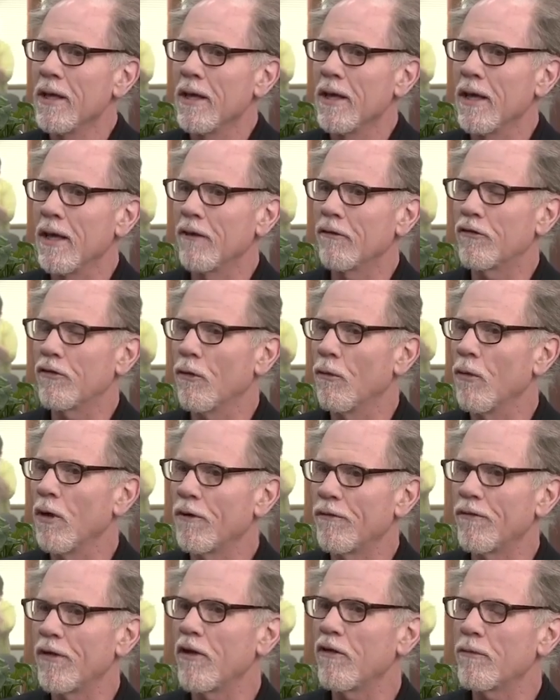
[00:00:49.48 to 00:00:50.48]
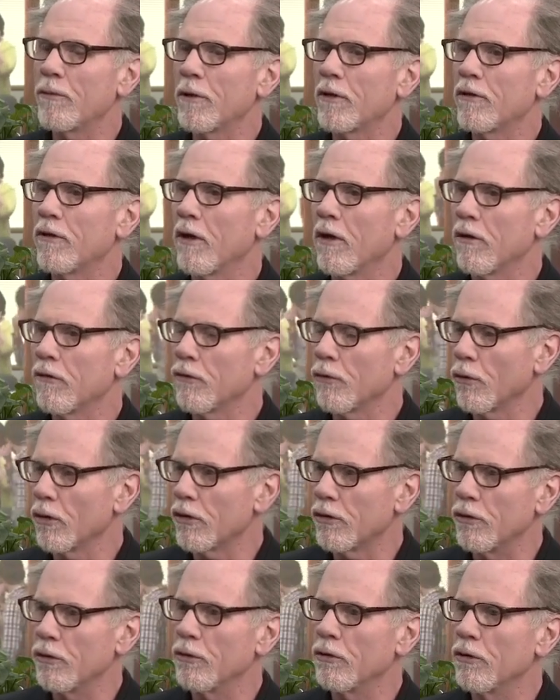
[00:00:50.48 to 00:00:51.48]
And so what Facebook does, or
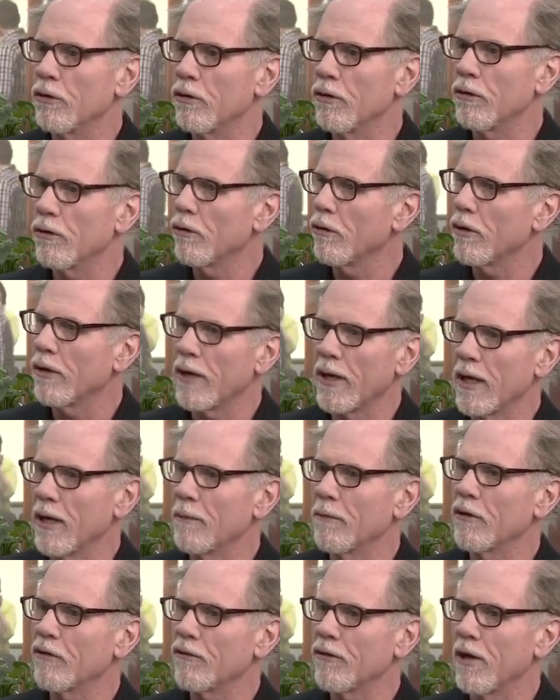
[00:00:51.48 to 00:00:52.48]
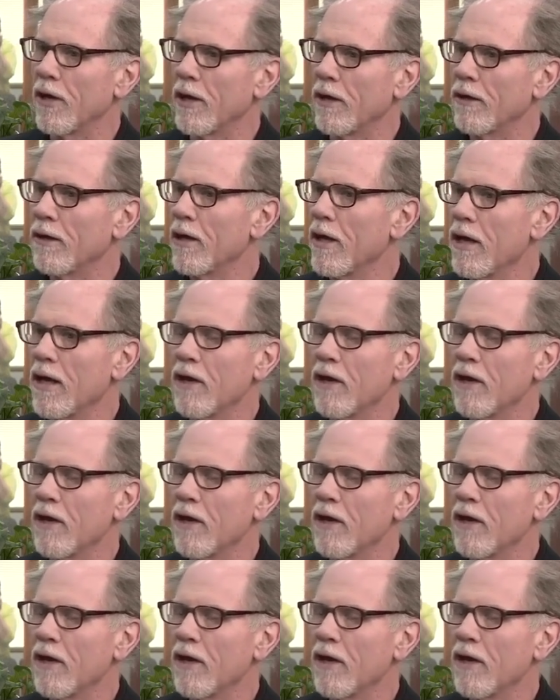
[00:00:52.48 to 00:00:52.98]
Google, or Amazon,